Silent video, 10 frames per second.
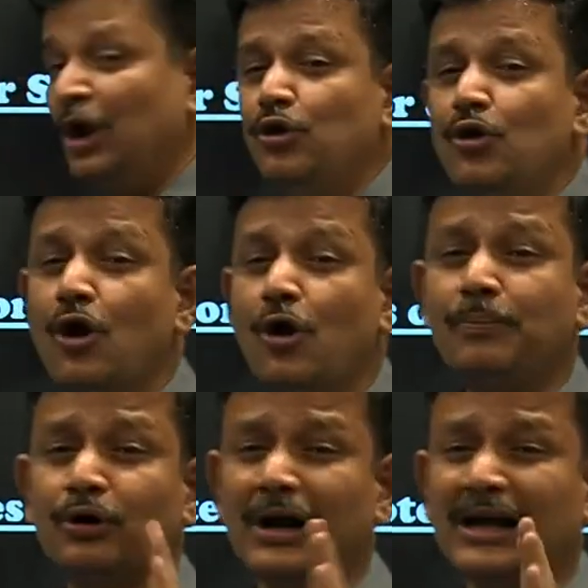no
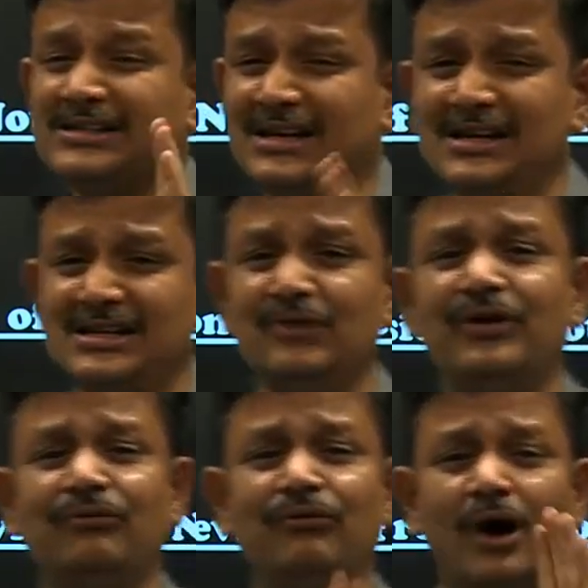procrastination.
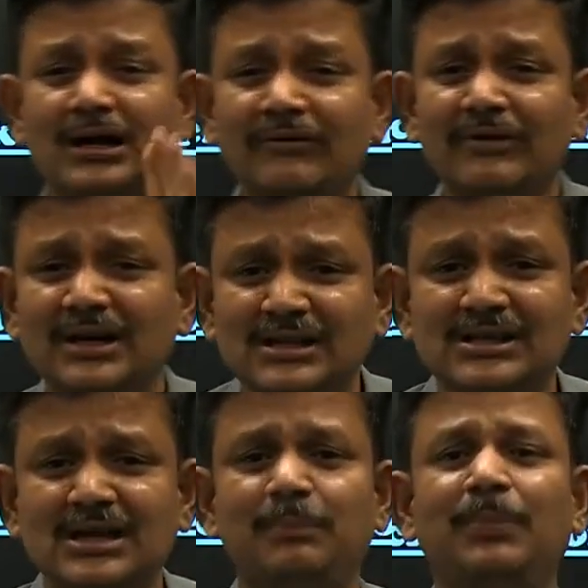For whatever
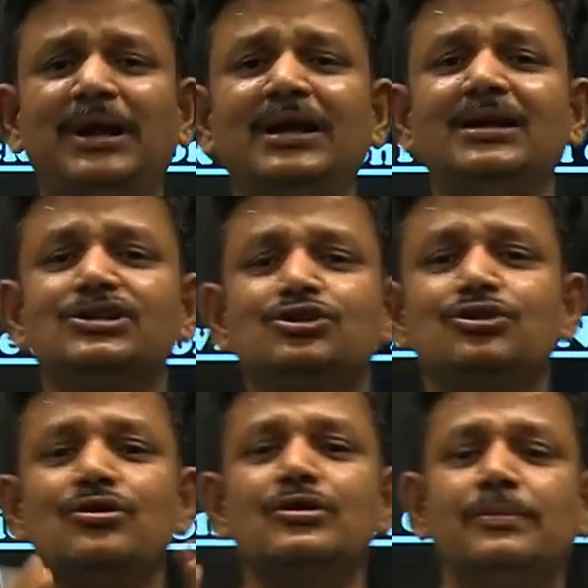reason, please
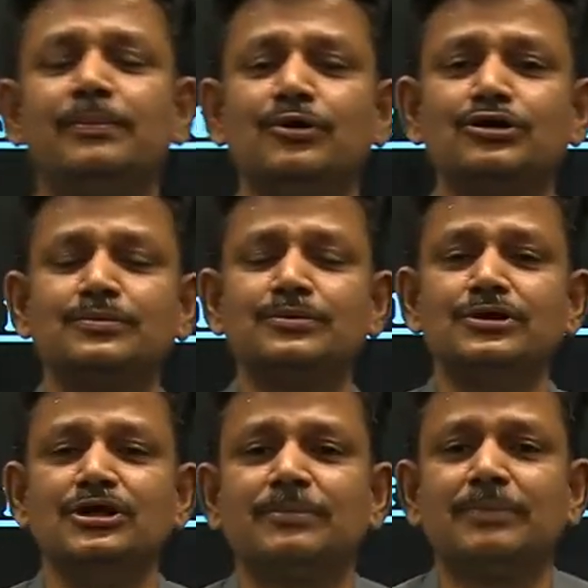don't
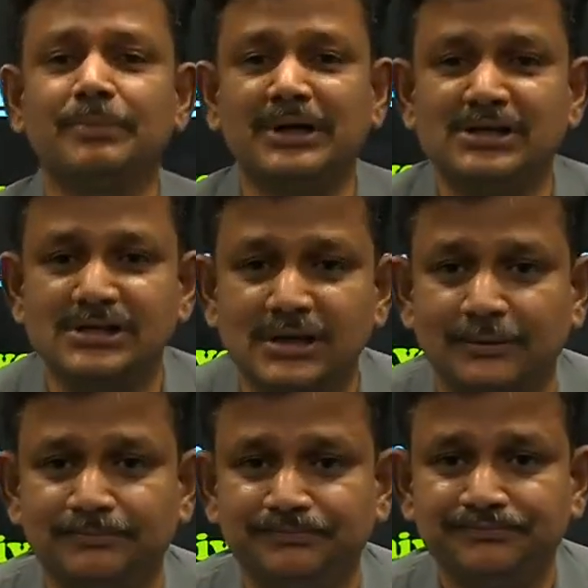postpone your preparation.
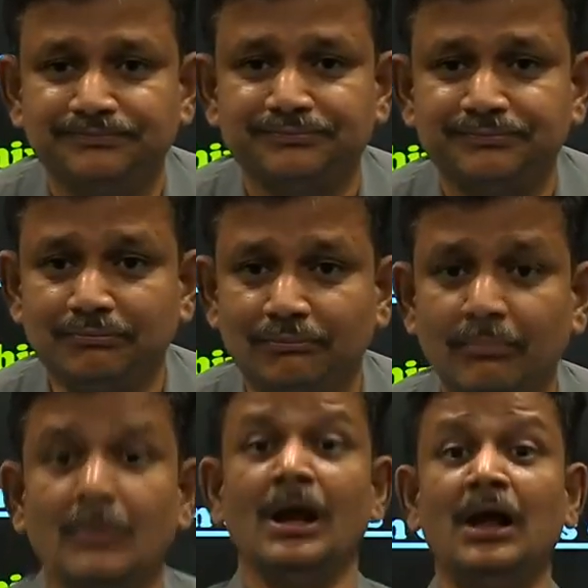
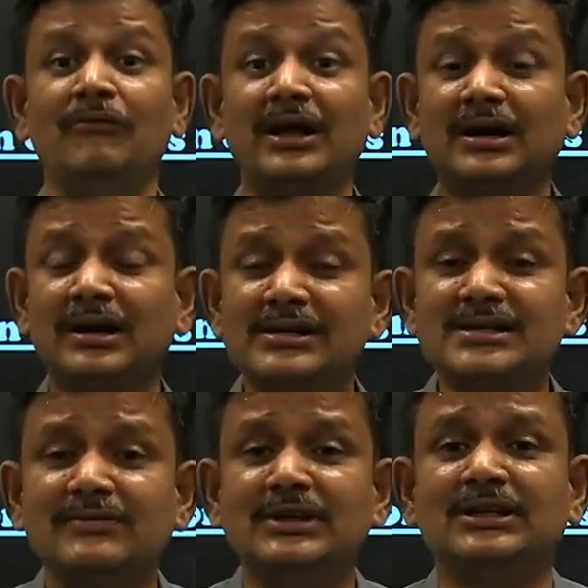We are
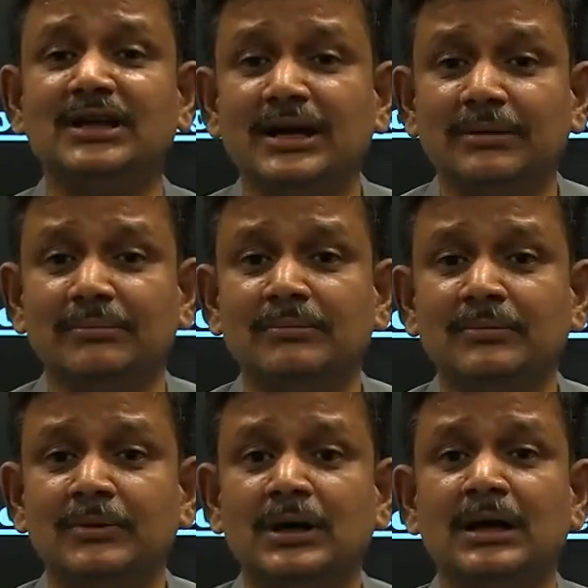racing with time.
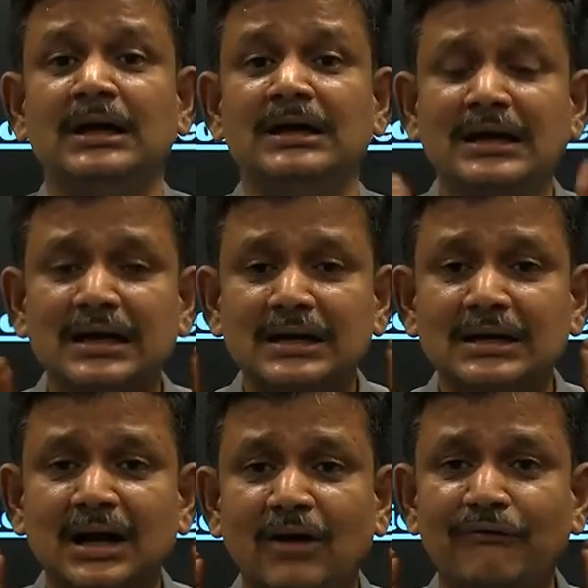Here,
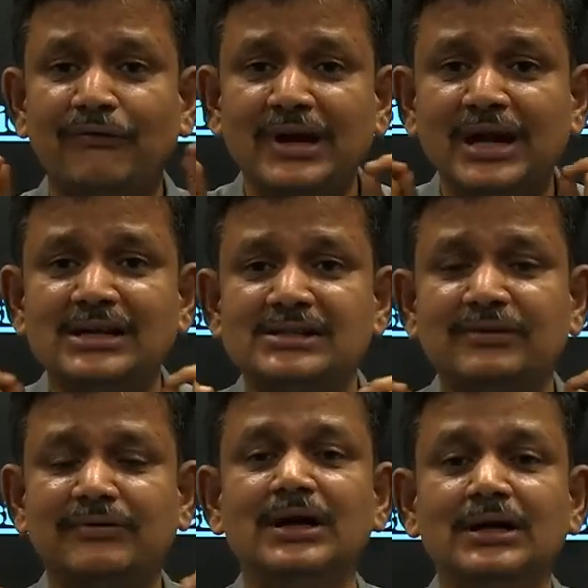winner is
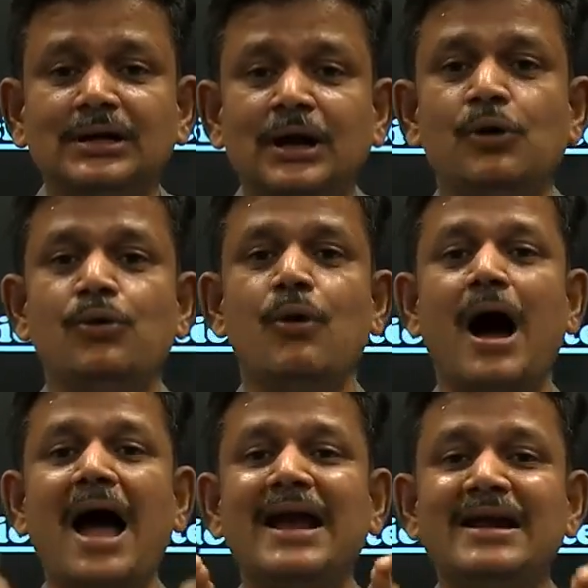the one who
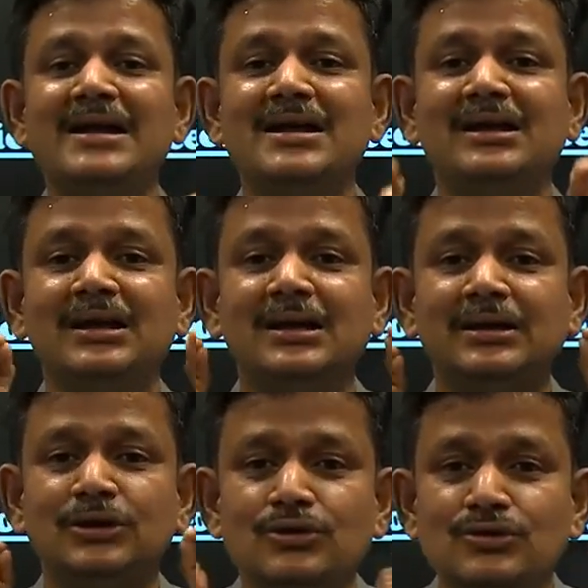ideally
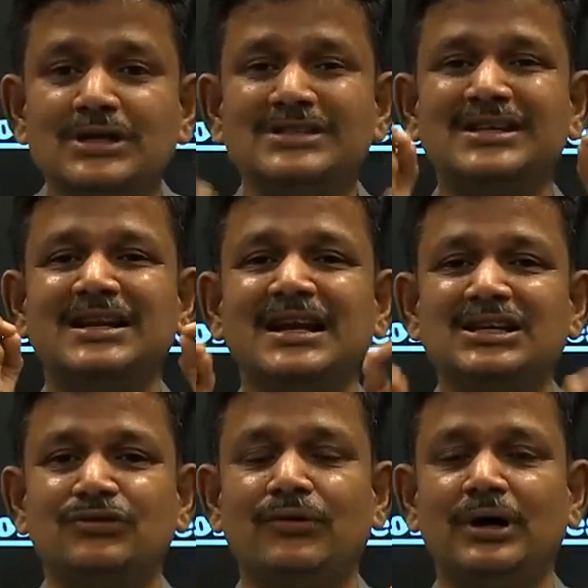uses the
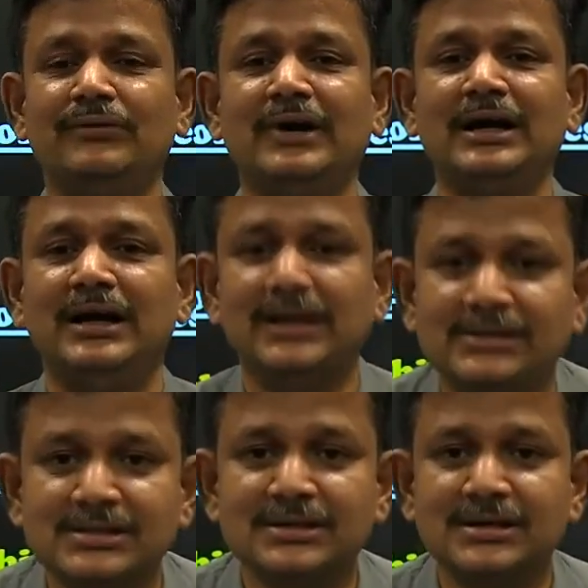next 45
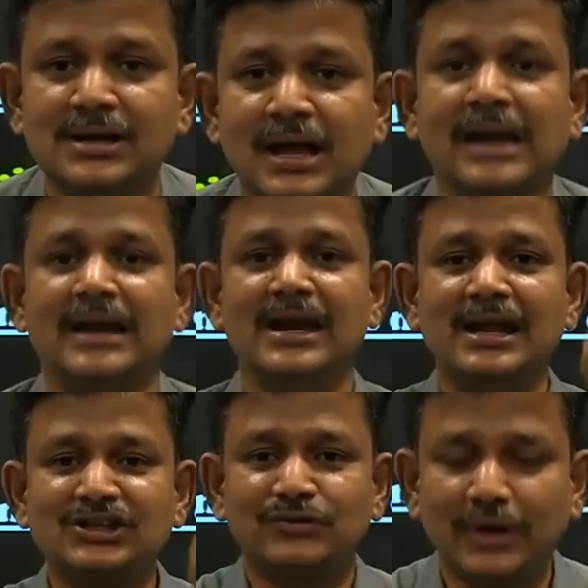days.
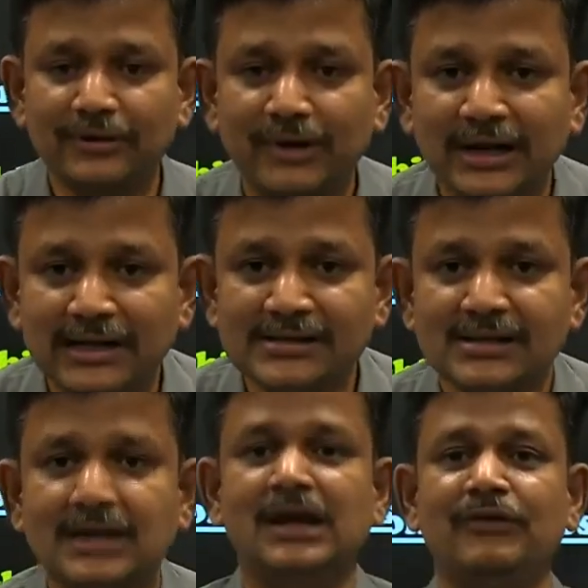Next 45 days,
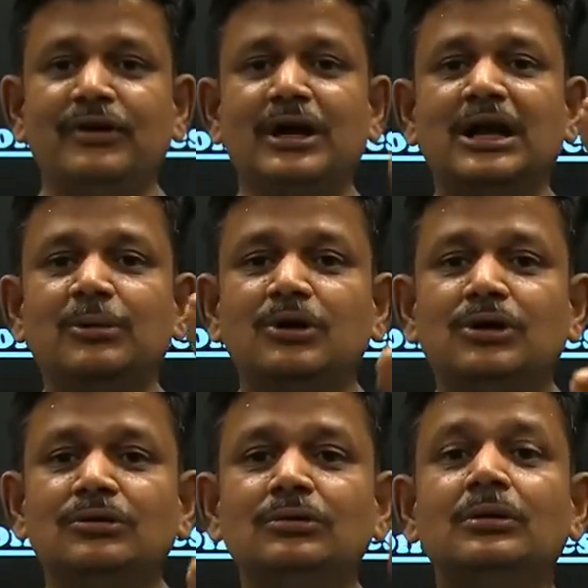if you are able
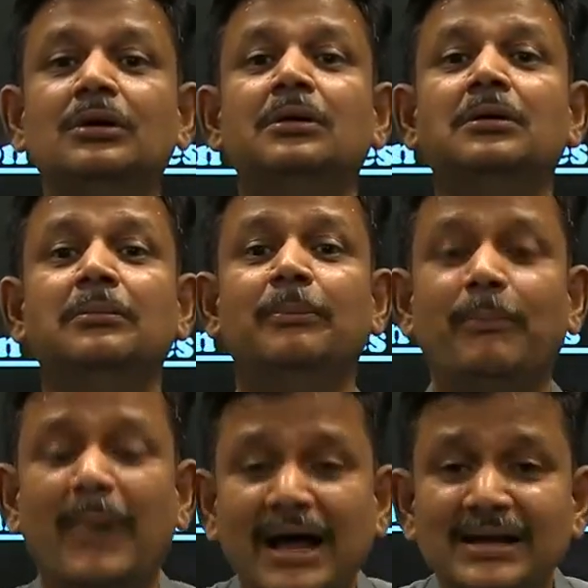to
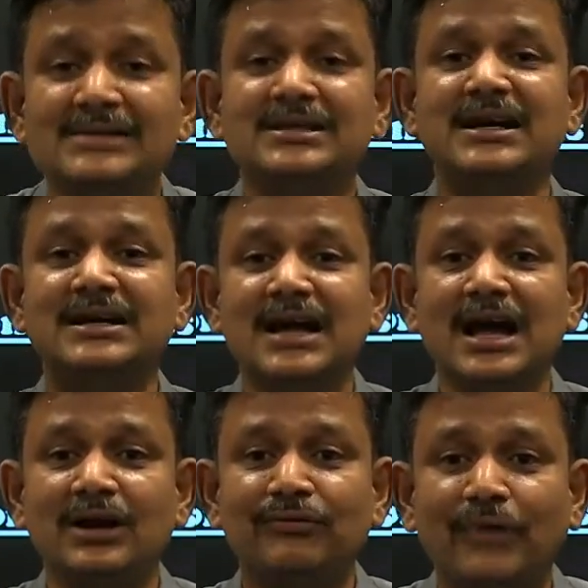manage the
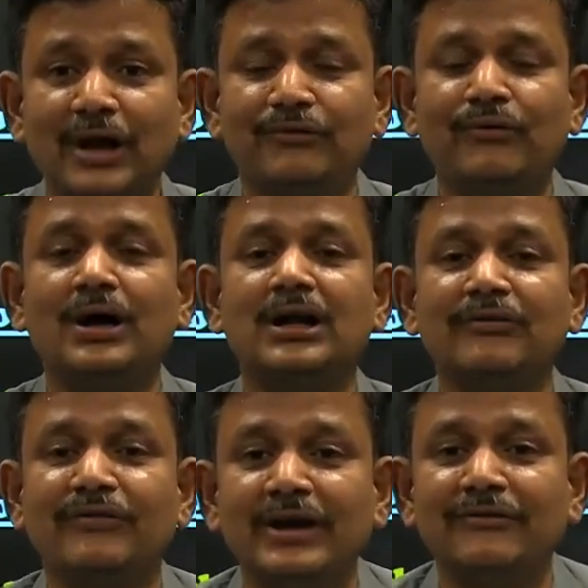entire
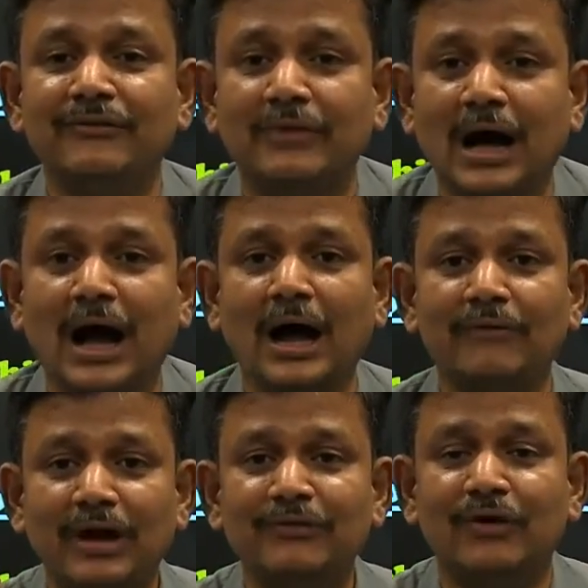
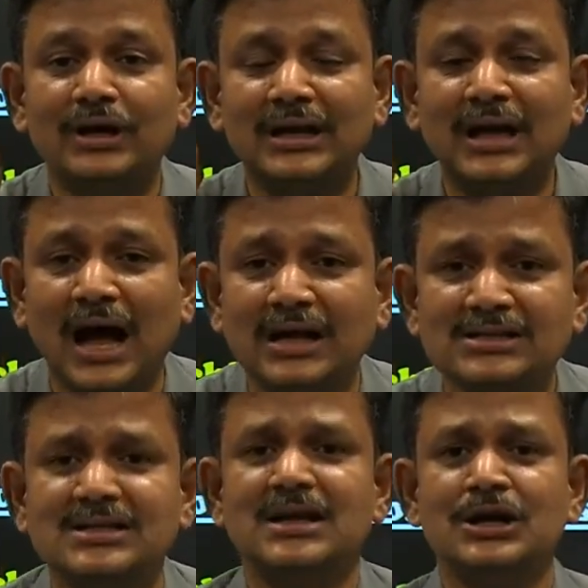540
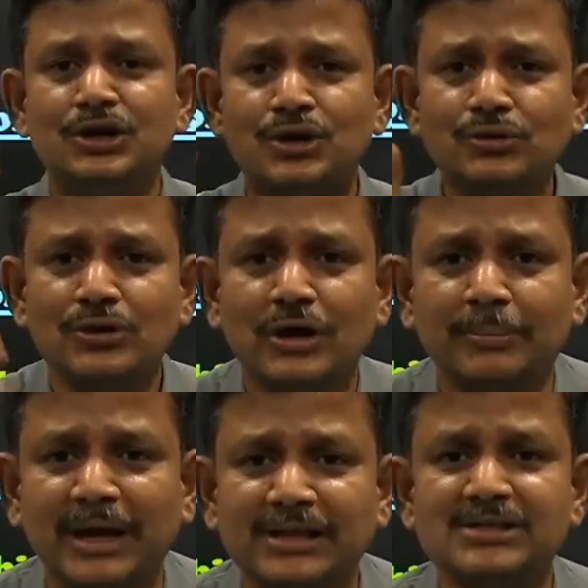hours to your
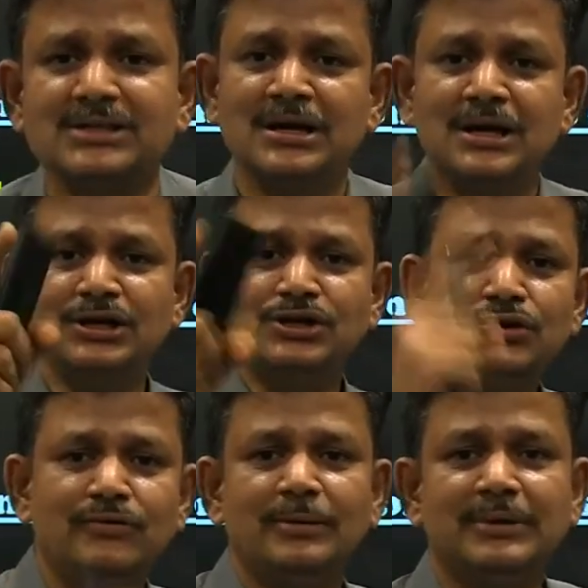best,
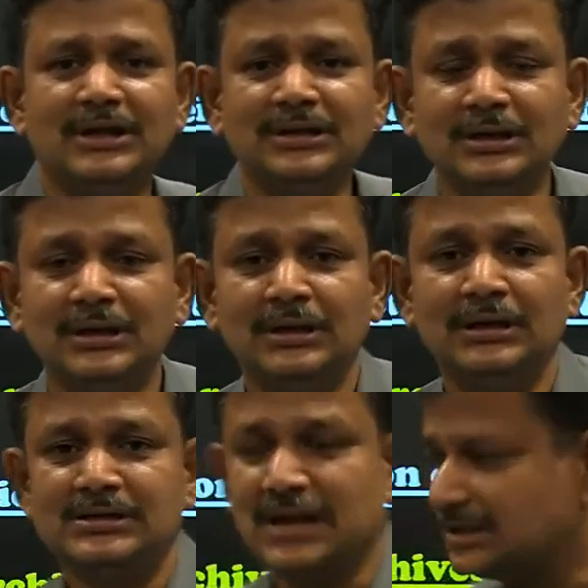you will be the
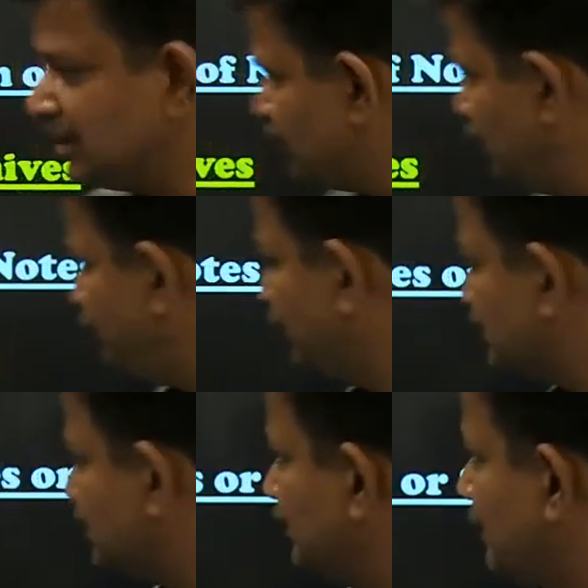successful
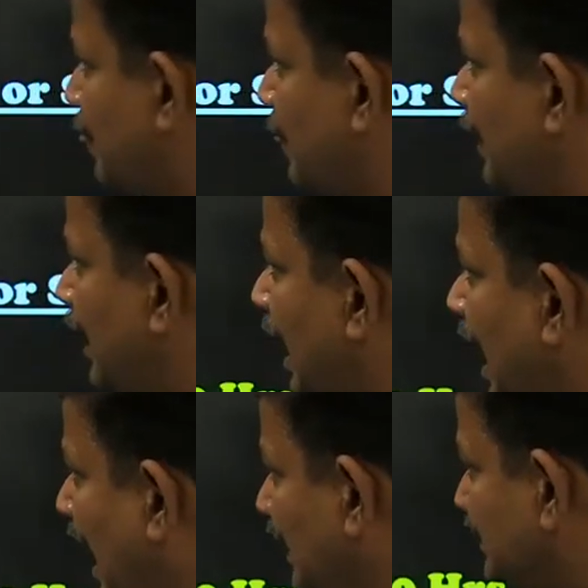person.
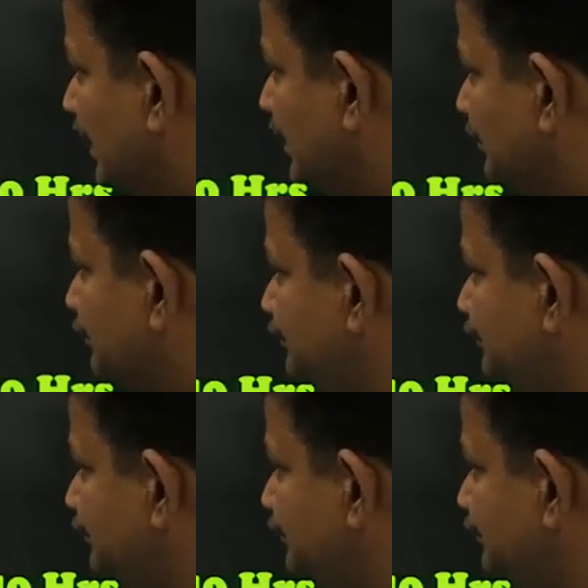And then,